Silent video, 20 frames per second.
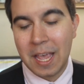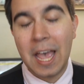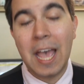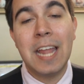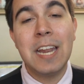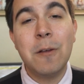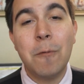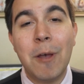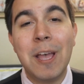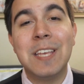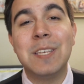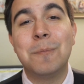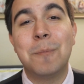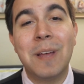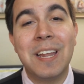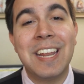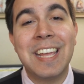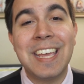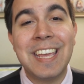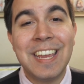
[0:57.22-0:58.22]
anyways,
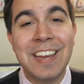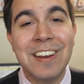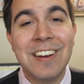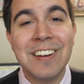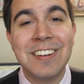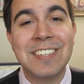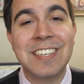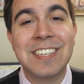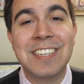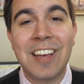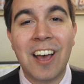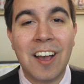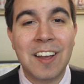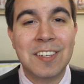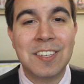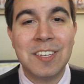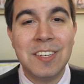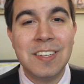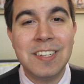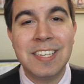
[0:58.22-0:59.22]
but here to talk
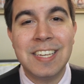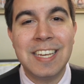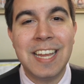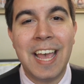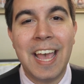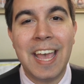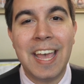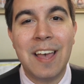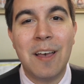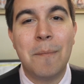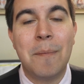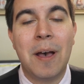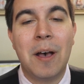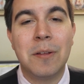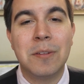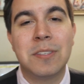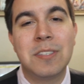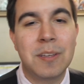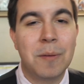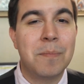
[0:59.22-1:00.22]
to you today
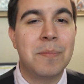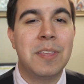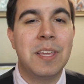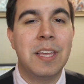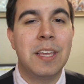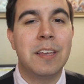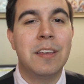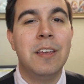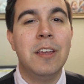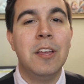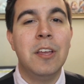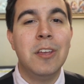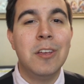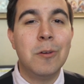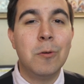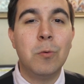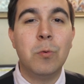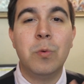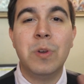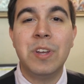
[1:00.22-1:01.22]
about something
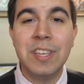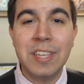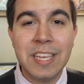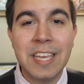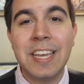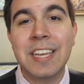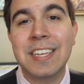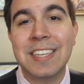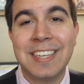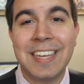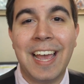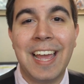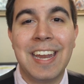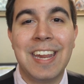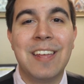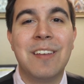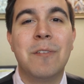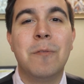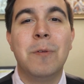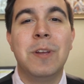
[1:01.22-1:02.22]
really
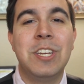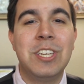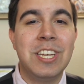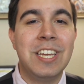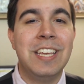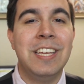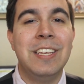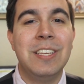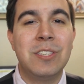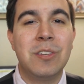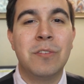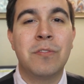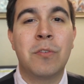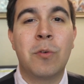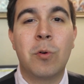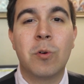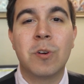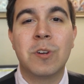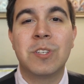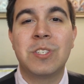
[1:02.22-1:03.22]
exciting, which is of
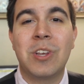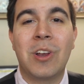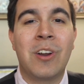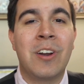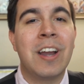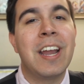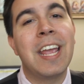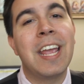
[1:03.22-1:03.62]
course our